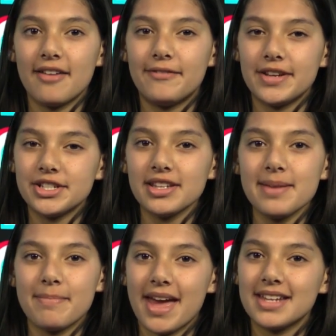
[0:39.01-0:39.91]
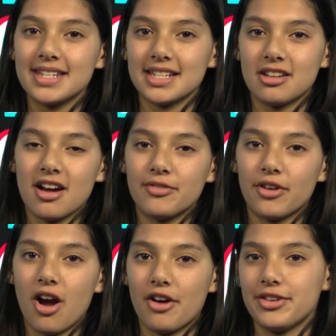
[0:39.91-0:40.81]
officially banned TikTok
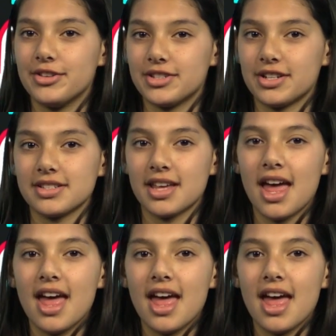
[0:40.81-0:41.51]
for all users.